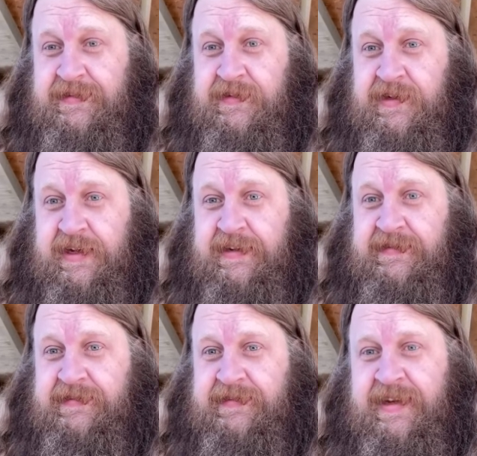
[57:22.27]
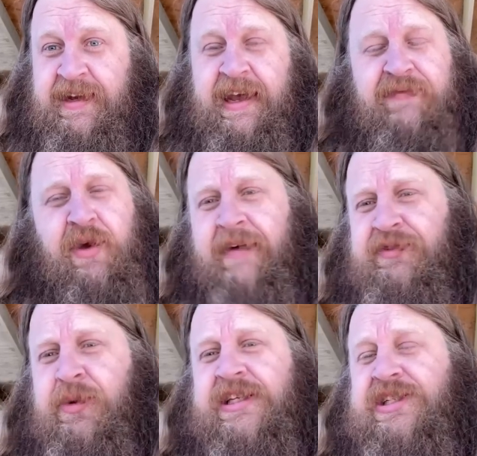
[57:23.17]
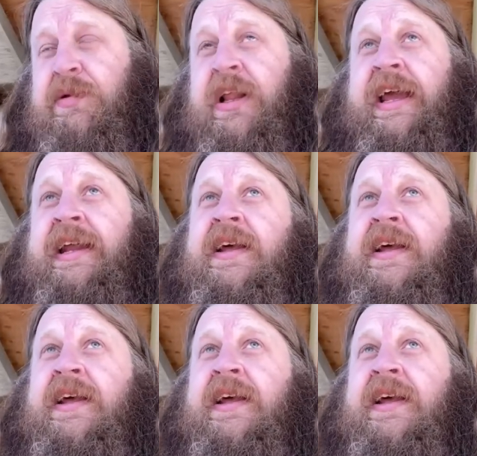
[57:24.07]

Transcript: Okay? If you have to explain